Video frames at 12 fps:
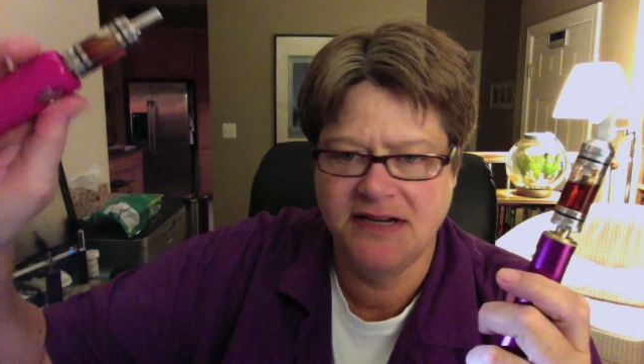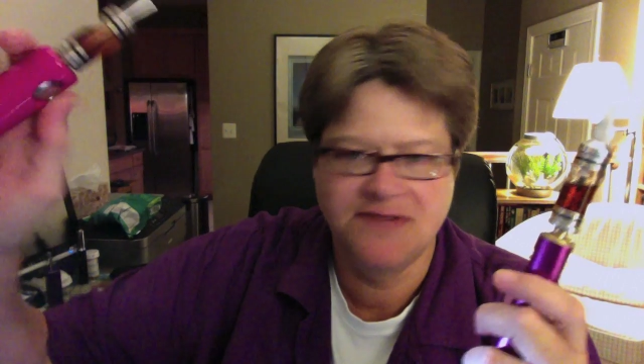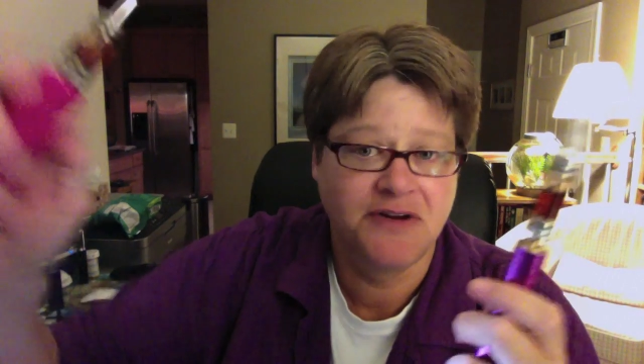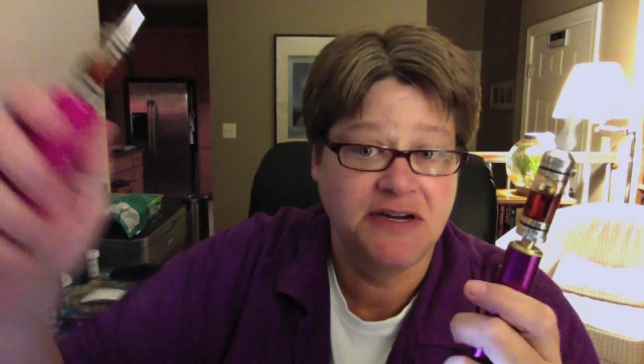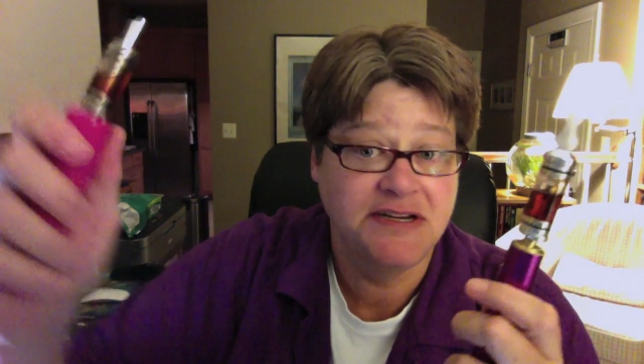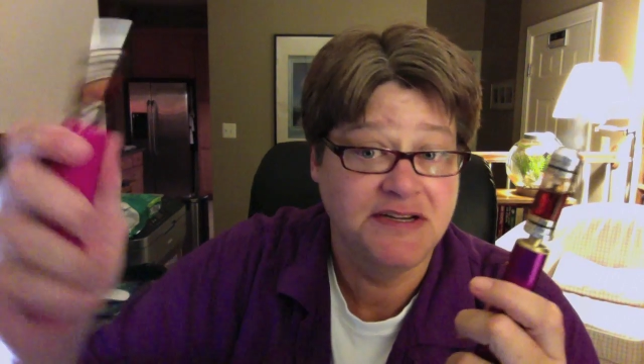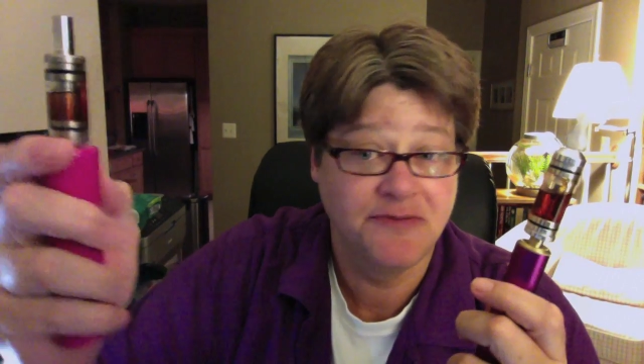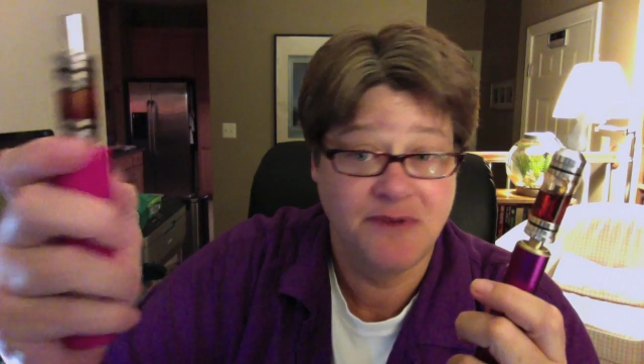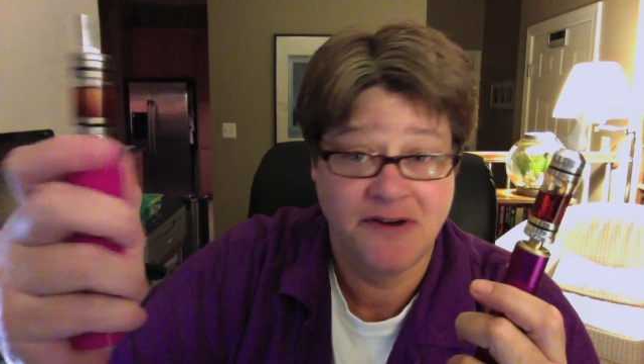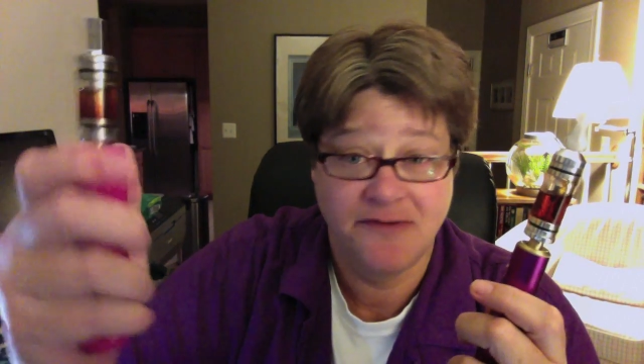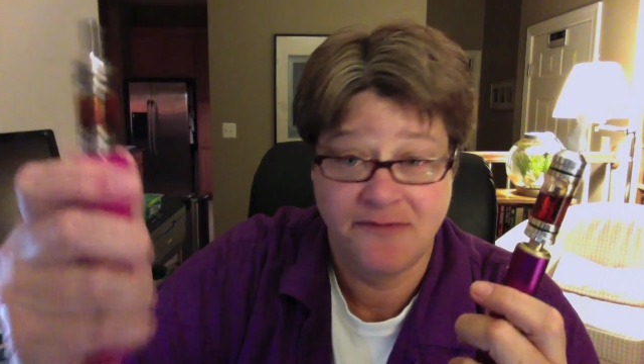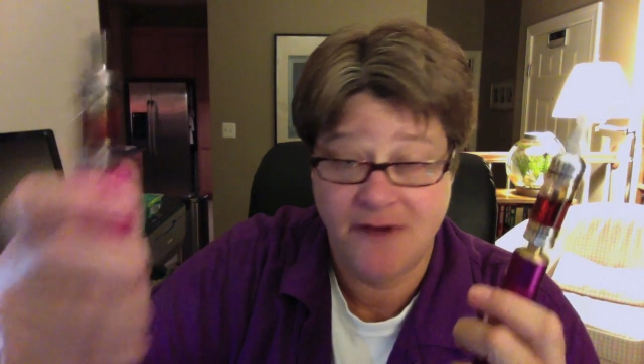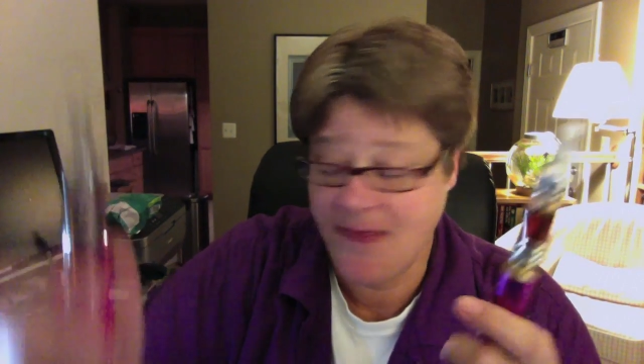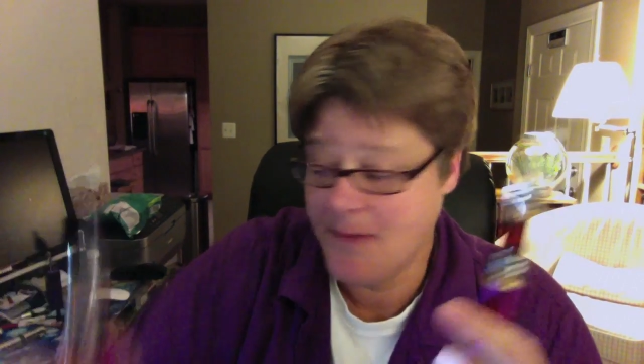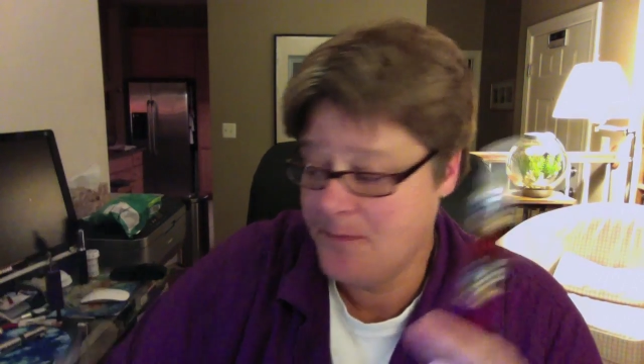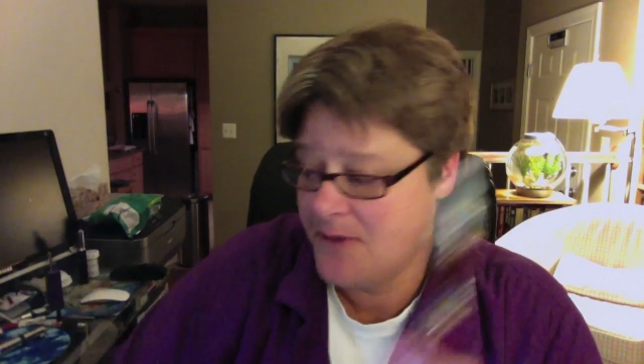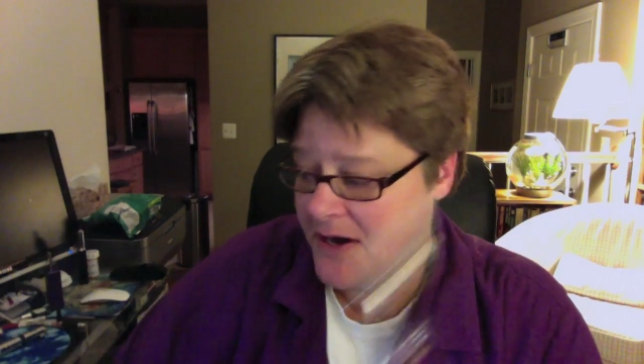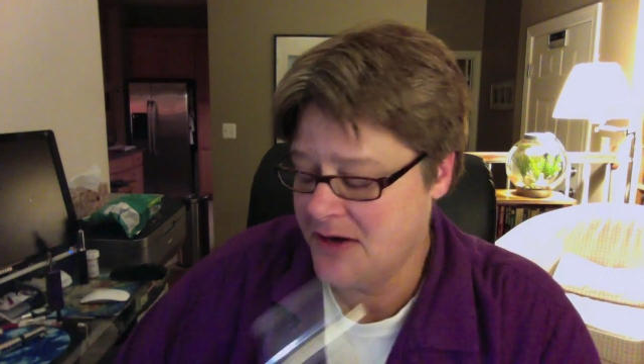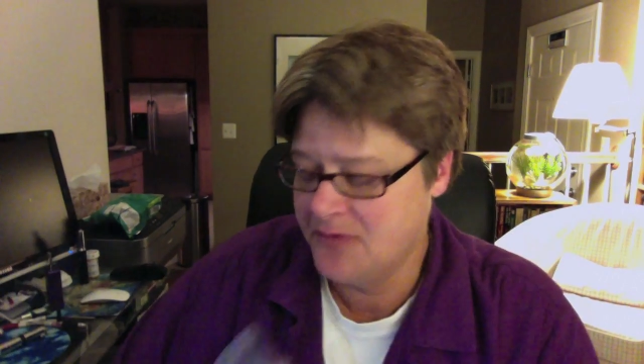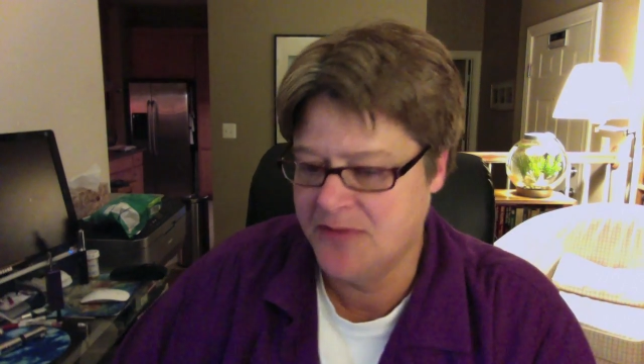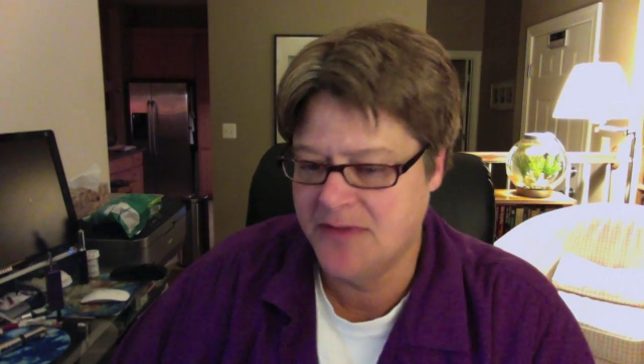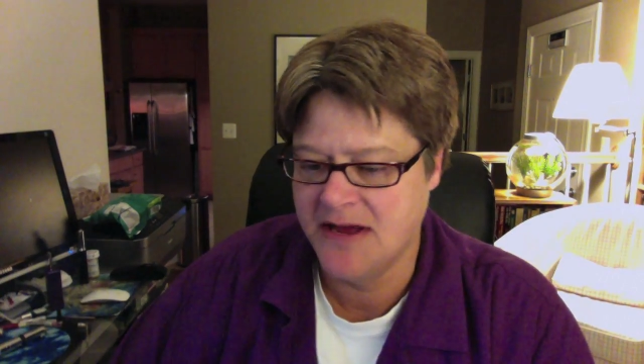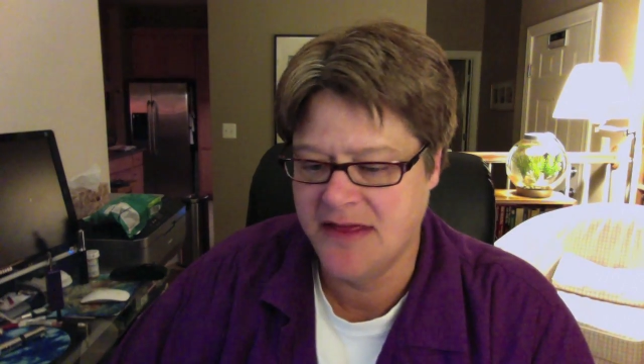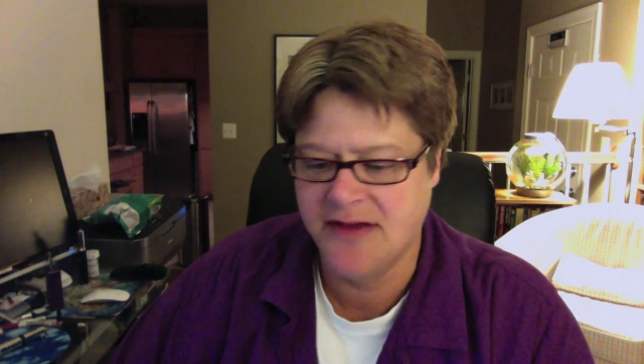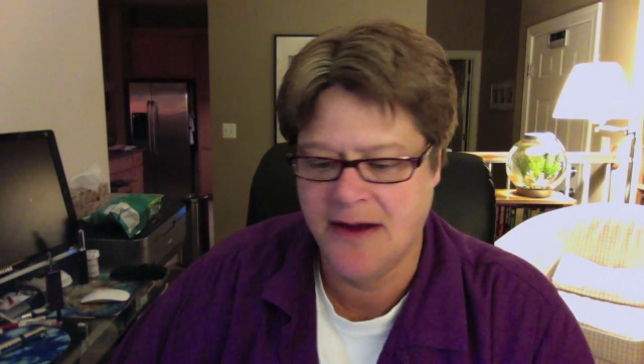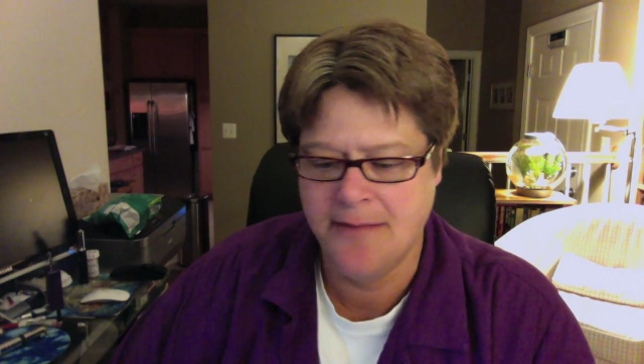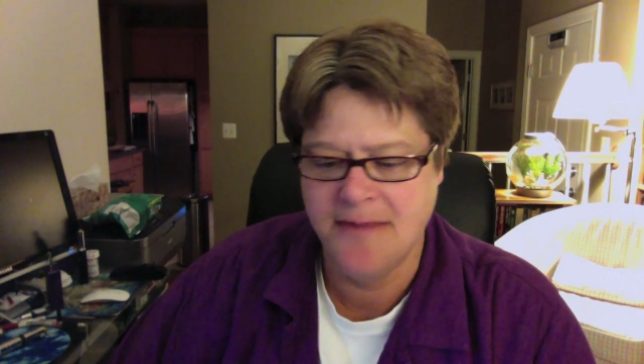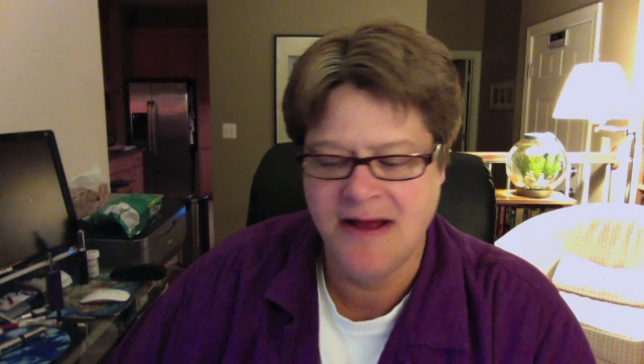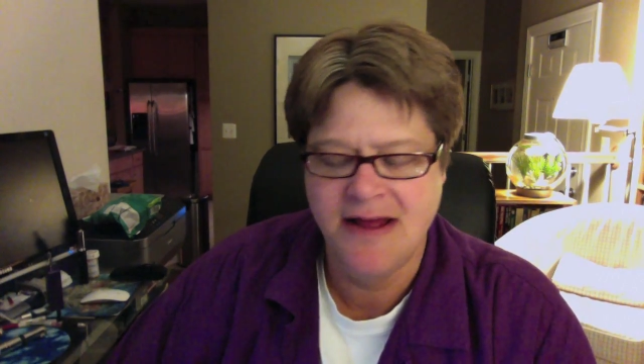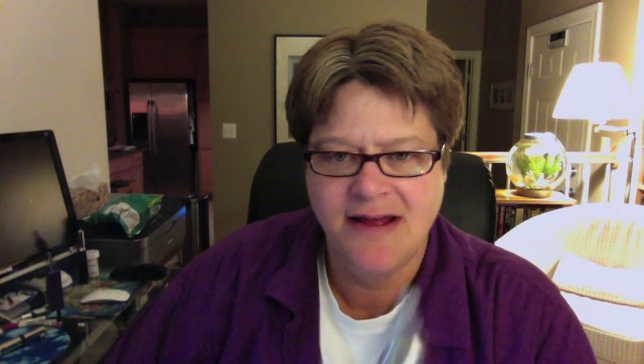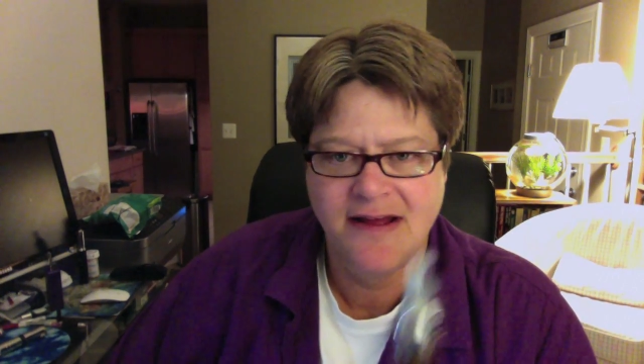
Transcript: It's very easy for me to find the button with my thumb.